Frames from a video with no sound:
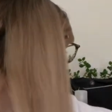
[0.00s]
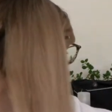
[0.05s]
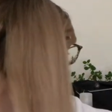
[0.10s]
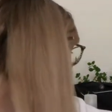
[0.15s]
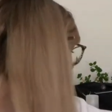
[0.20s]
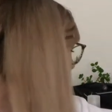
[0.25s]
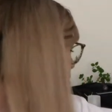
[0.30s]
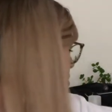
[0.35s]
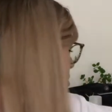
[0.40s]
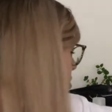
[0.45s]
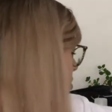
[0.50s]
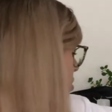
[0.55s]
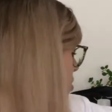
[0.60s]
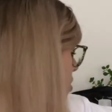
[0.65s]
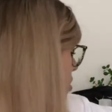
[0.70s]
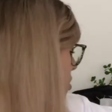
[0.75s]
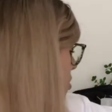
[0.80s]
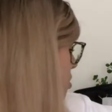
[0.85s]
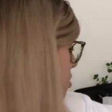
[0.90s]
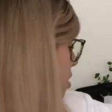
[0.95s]

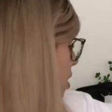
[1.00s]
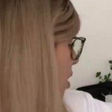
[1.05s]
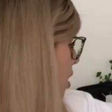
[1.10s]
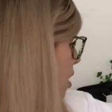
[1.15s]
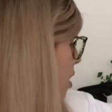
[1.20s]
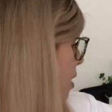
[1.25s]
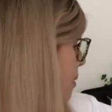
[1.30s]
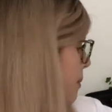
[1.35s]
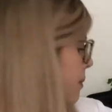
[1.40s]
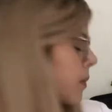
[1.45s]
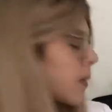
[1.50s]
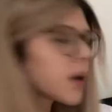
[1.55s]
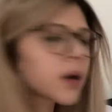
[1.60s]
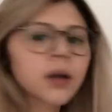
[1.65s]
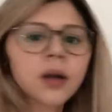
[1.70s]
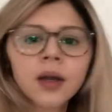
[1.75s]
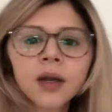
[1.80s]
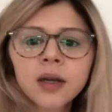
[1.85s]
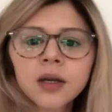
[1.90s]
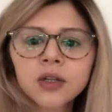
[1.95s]
some
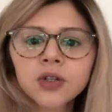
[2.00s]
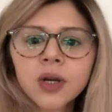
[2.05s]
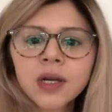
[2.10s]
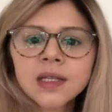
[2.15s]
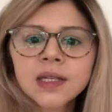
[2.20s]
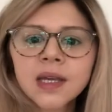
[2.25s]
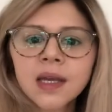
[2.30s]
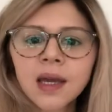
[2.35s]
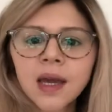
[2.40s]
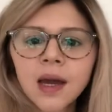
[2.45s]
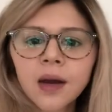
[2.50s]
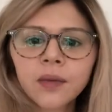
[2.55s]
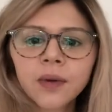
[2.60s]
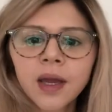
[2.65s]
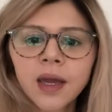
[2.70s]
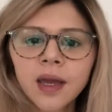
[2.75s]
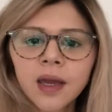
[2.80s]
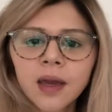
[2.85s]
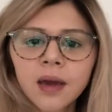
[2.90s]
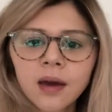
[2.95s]
like a dressing gown
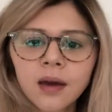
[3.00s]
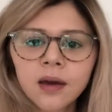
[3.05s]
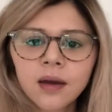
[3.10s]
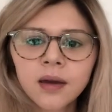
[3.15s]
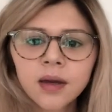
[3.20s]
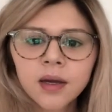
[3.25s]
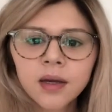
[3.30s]
here.